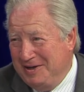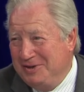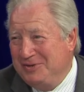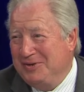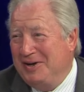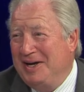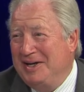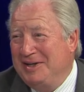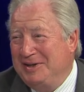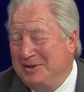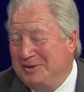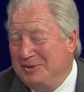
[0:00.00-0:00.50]

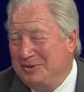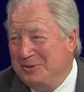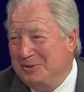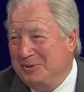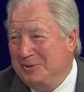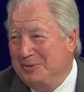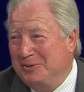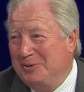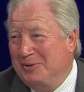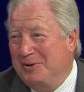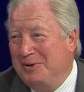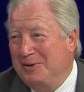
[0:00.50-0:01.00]
tried to
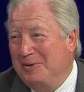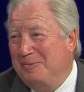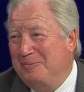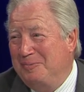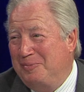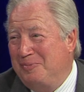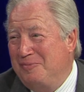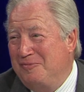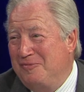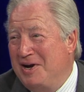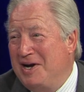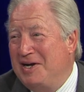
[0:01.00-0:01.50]
do, or
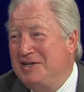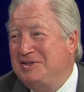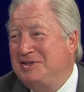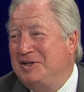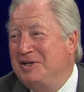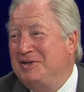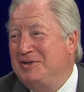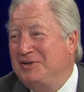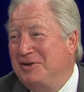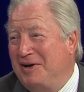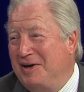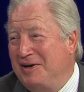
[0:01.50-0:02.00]
raise the
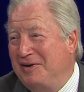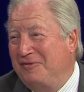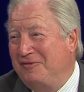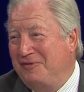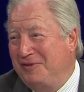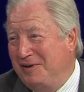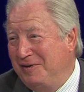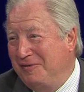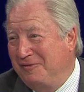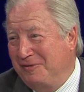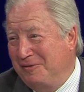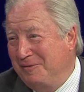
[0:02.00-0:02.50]
dog
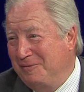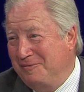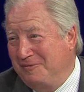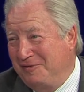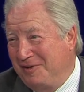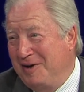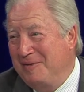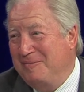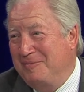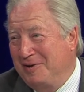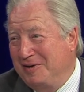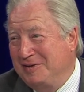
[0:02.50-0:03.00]
fee from
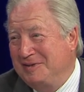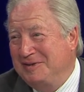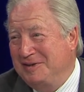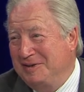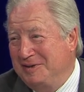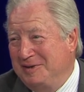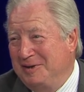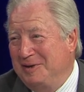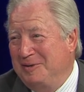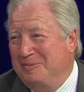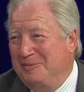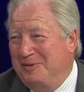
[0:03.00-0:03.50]
five bucks to
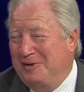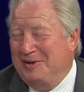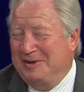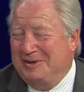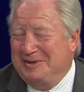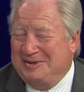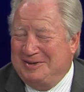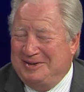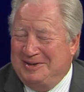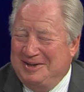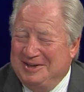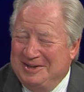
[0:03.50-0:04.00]
10
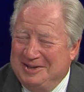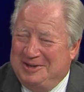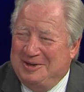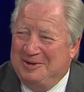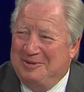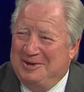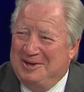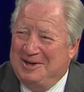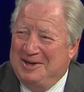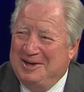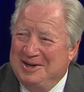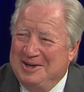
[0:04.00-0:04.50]
bucks. then
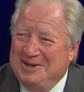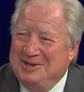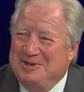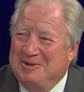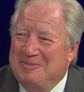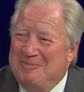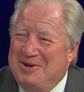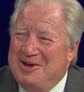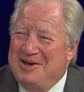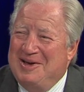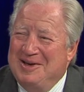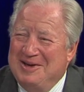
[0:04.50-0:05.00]
to, you got a
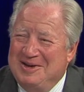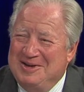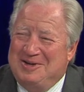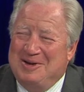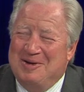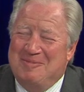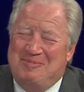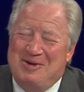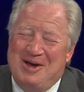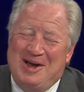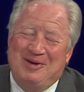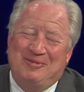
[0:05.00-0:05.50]
fight to, on your hands.
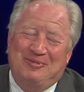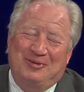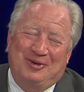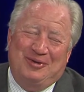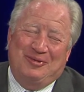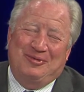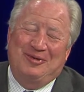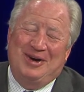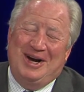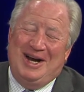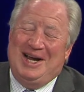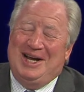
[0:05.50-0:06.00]
Debate will
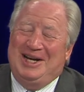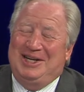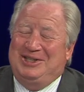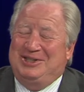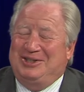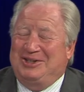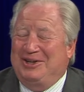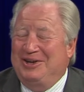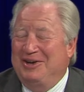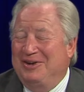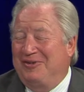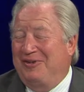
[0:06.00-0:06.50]

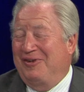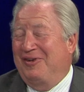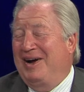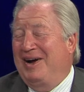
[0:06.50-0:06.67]
rage for